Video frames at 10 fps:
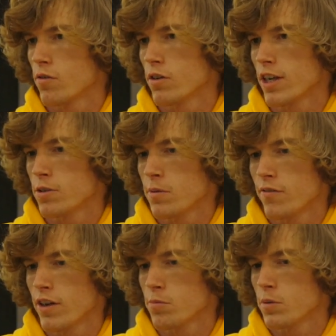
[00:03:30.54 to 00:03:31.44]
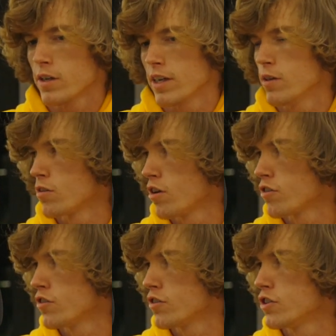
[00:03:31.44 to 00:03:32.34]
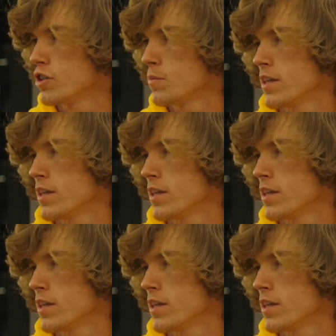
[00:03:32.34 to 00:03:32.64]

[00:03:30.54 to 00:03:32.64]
reached out to me on Facebook, and he was also doing YouTube,